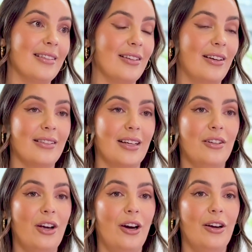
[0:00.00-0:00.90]
And so I was like,
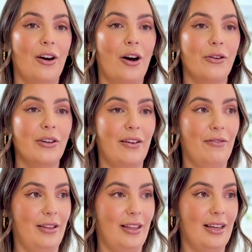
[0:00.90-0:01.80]
no, hold
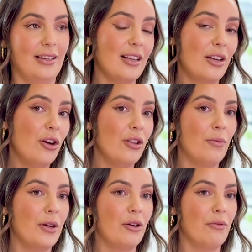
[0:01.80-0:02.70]
everything. Because I know that
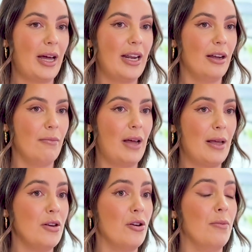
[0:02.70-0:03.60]
we could have made it and
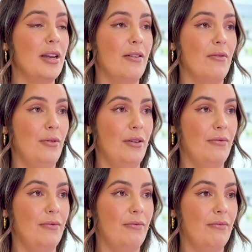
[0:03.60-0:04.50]
maybe nobody ever would have
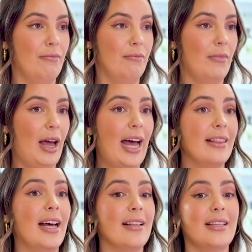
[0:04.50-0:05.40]

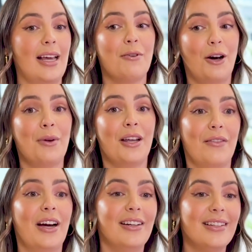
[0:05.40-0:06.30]
had that same comedy of
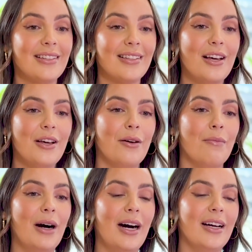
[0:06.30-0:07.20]
errors,
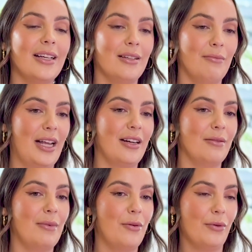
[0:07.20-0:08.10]
but it didn't matter
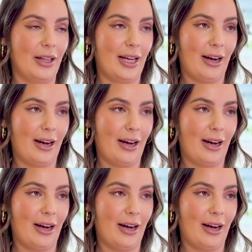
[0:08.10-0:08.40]
to me.